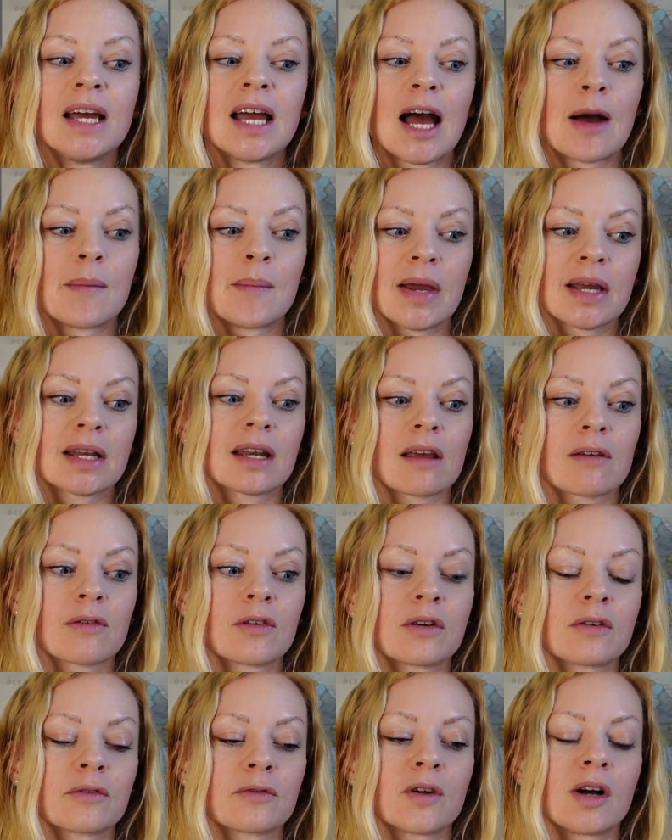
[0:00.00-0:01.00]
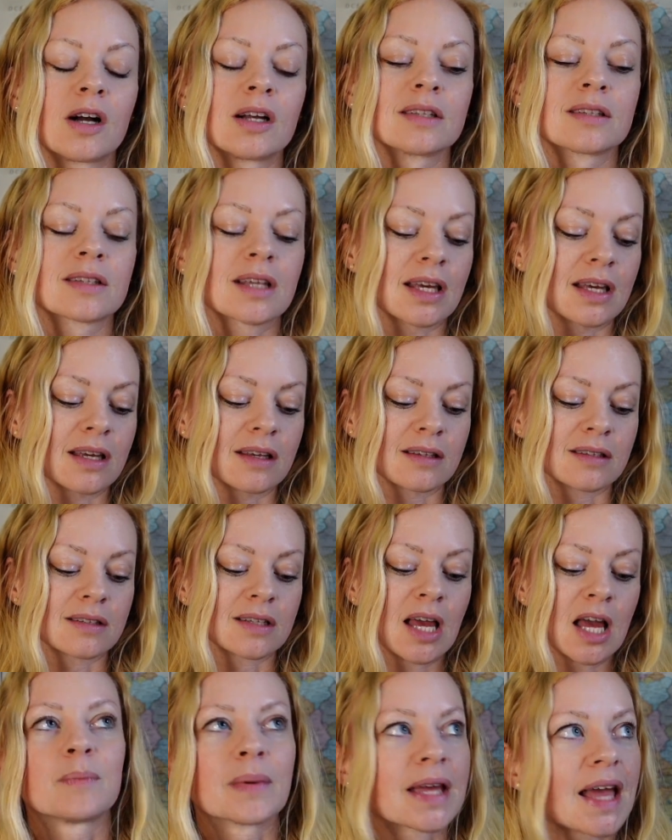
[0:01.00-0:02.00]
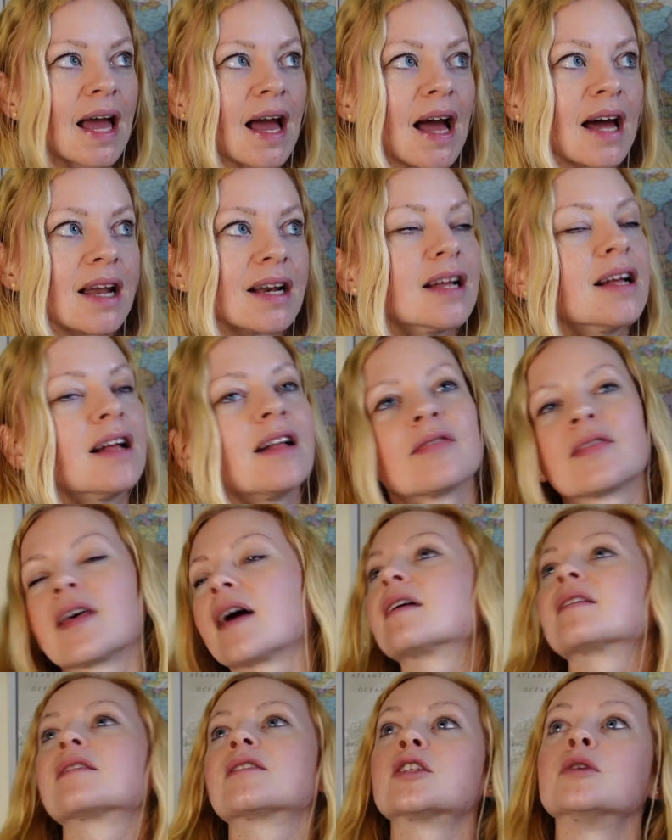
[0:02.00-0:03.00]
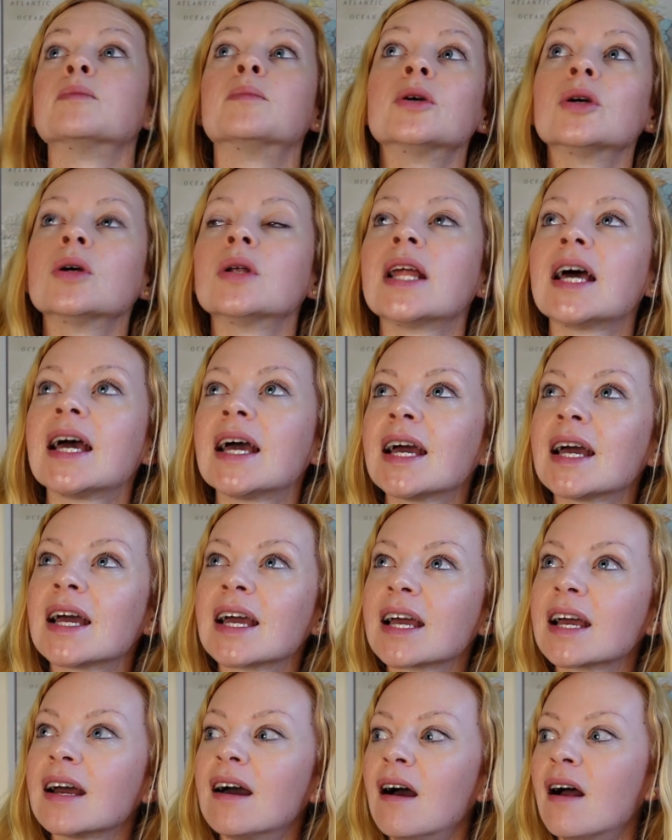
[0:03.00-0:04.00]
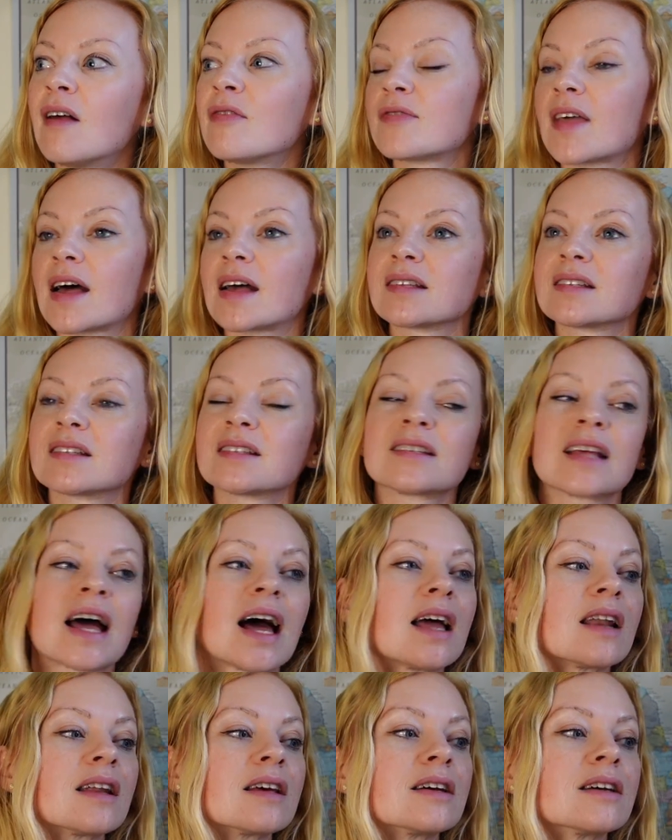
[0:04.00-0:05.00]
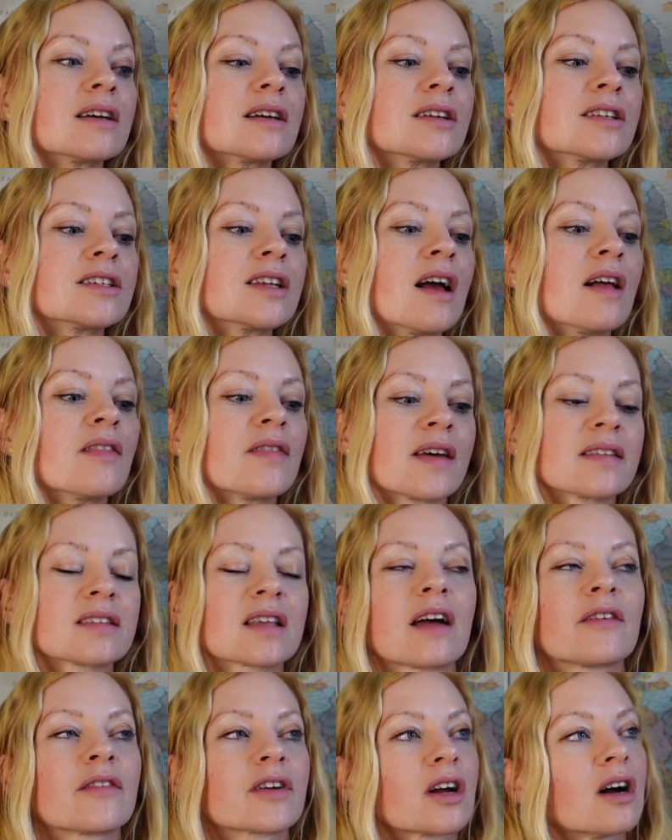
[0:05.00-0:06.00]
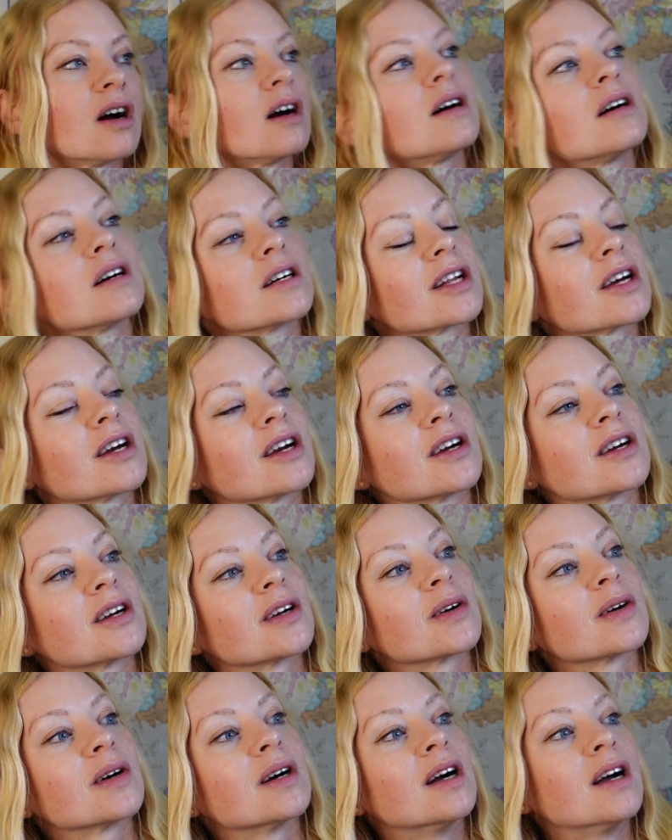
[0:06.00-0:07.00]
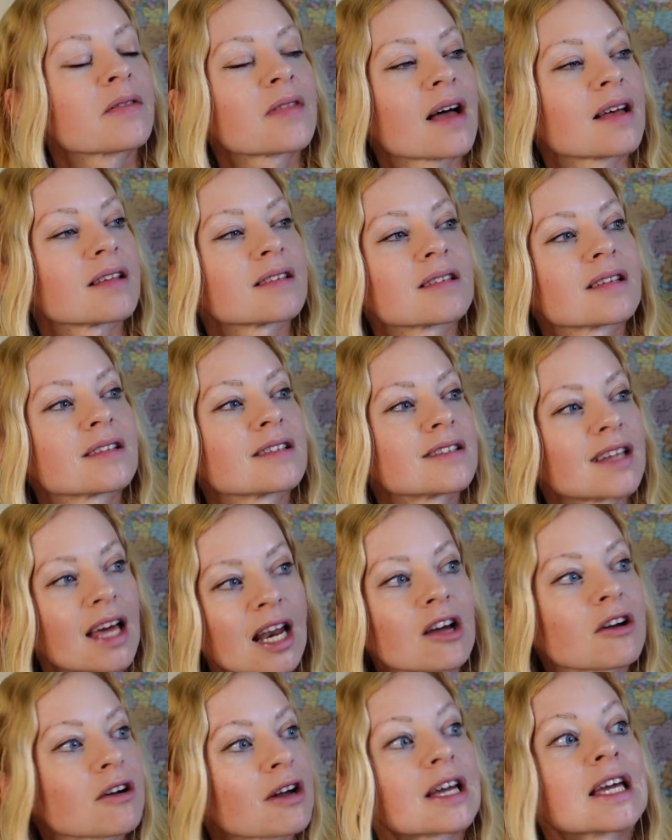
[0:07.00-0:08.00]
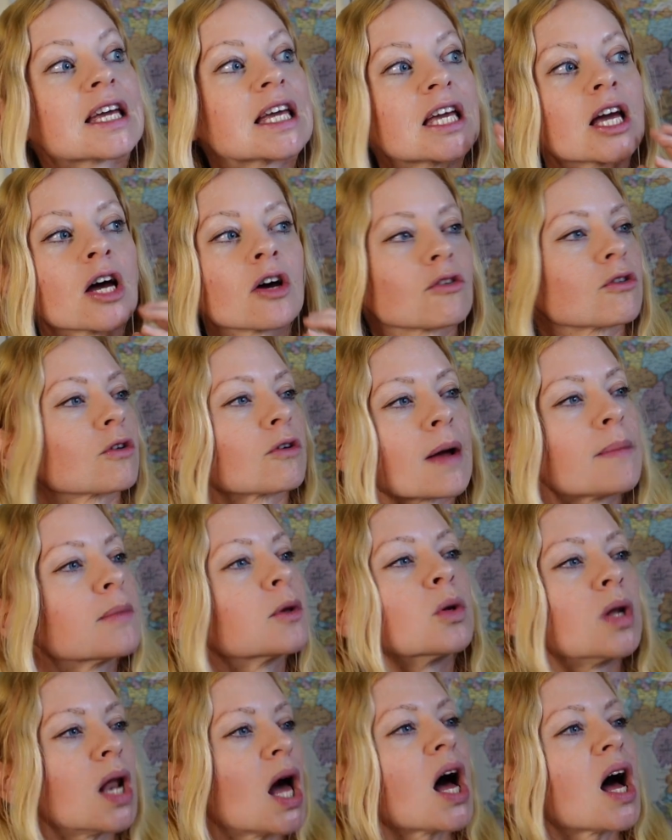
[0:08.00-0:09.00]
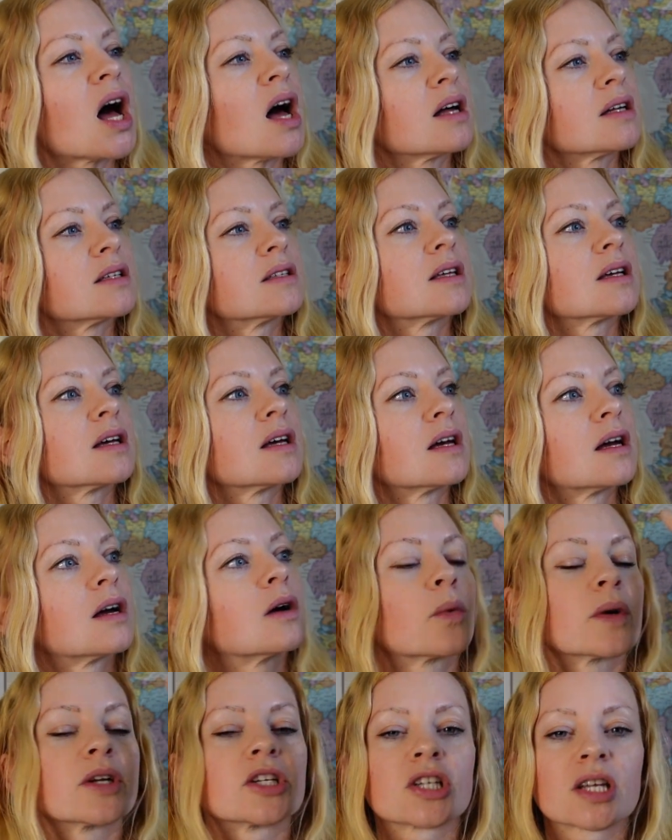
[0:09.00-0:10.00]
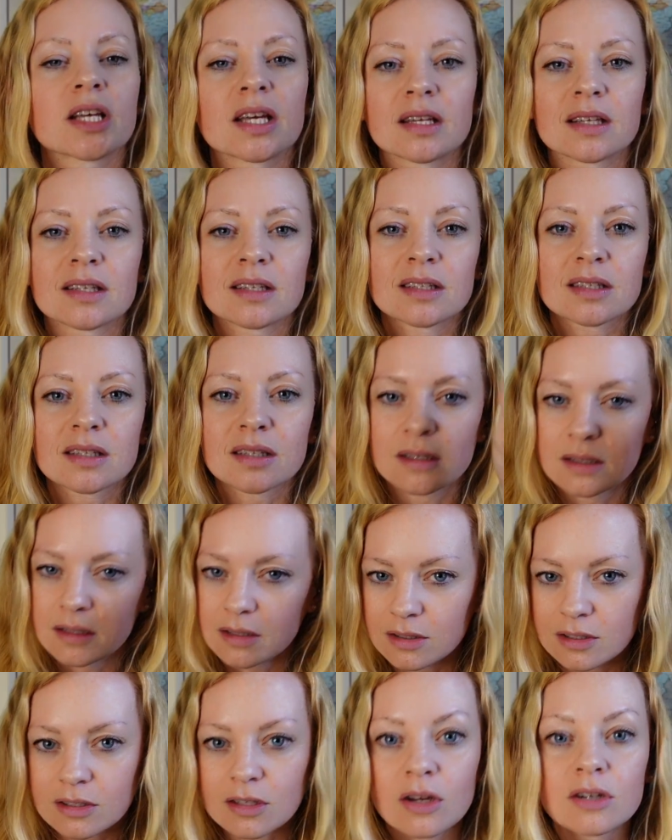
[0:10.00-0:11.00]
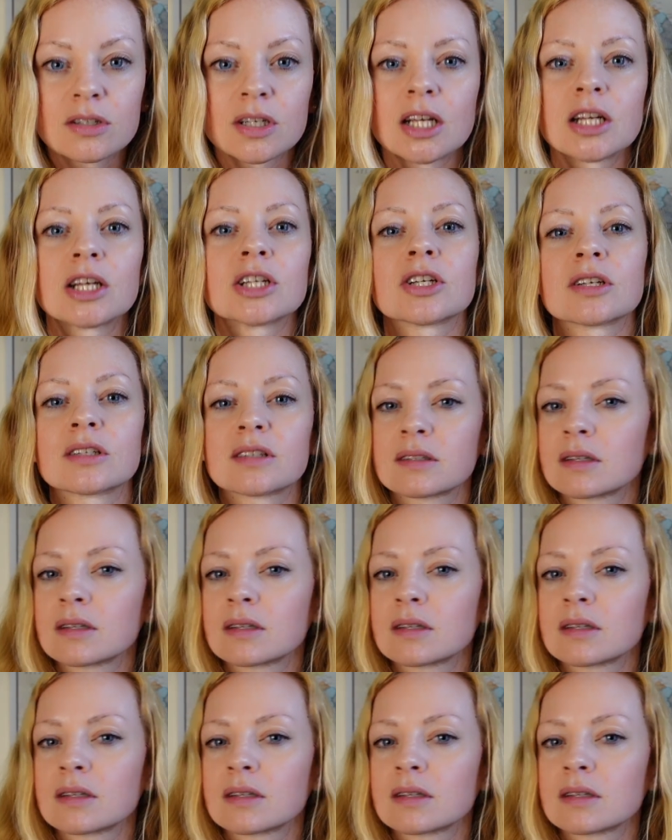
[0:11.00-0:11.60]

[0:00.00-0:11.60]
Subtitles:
And picnic food in France is baguette, that's tabouleh, that's salad, that's avocado, that's celery remoulade, which is so delicious.